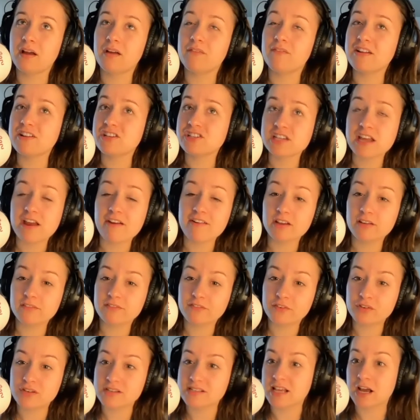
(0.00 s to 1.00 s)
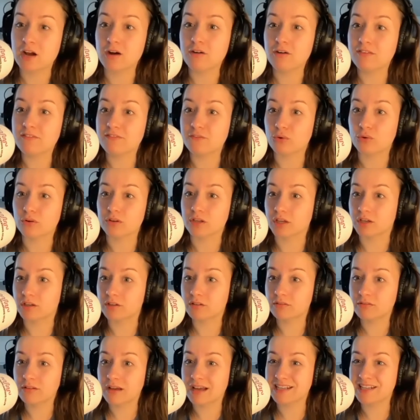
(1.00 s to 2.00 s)
vegetarian food is healthy for
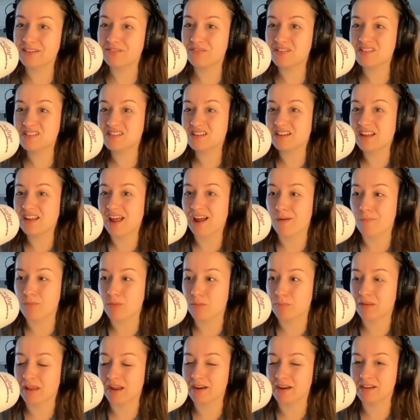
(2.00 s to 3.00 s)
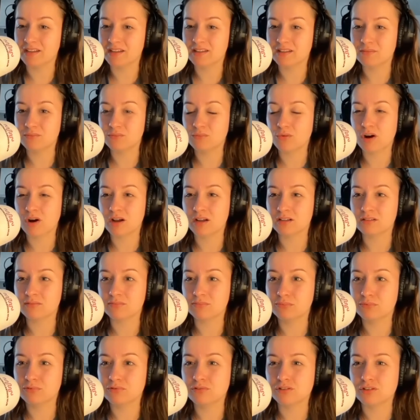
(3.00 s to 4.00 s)
you, and if it's gonna help the planet, then why
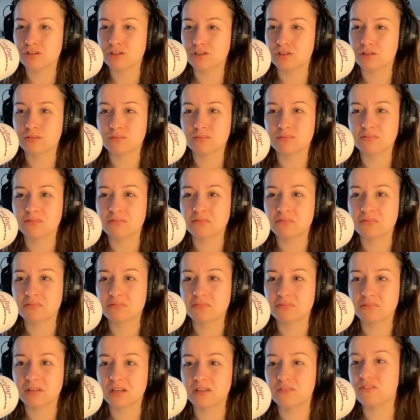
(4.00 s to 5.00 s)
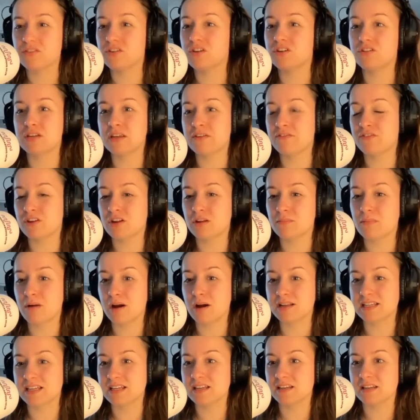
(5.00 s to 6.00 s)
wouldn't you? If you don't
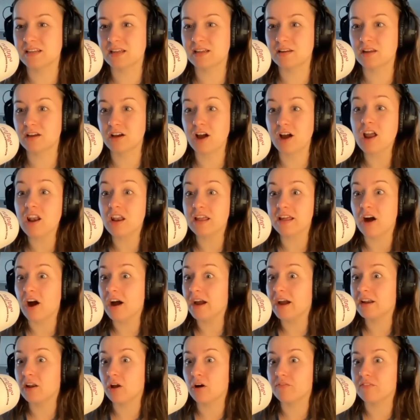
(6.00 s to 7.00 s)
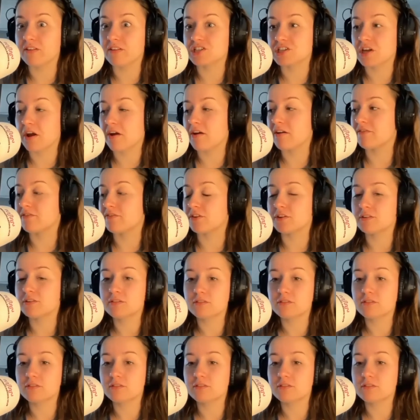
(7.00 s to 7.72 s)
mind eating it, like I eat a lot of vegetarian food.